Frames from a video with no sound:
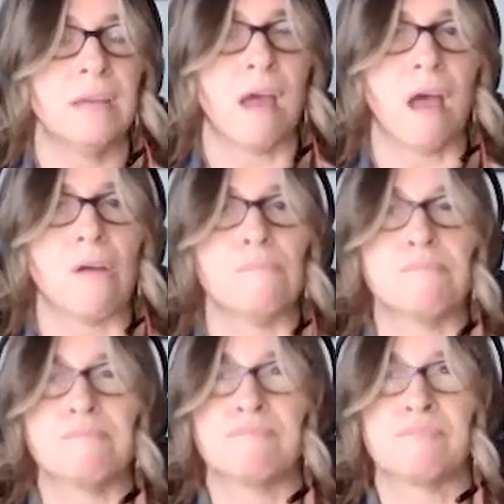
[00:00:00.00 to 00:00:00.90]

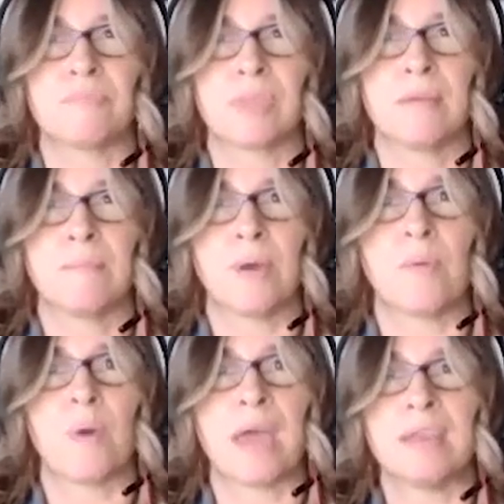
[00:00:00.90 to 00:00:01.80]

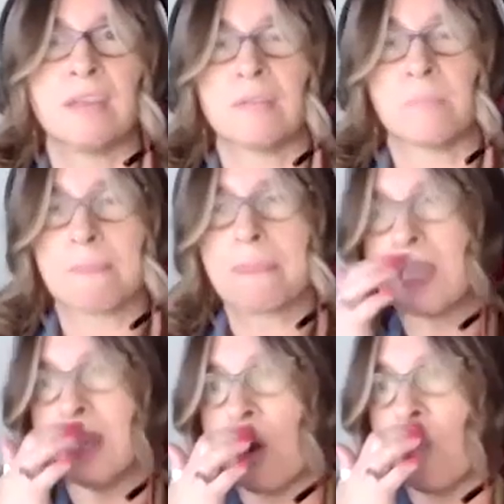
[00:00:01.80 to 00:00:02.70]
But when it
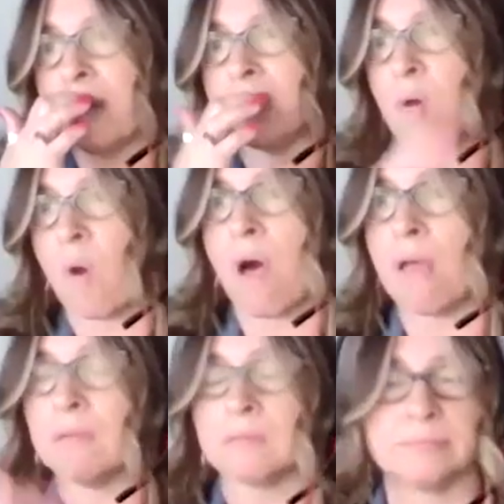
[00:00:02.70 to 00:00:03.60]

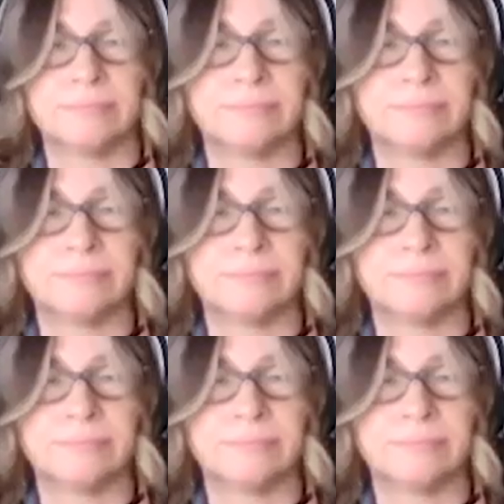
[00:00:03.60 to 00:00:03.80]
all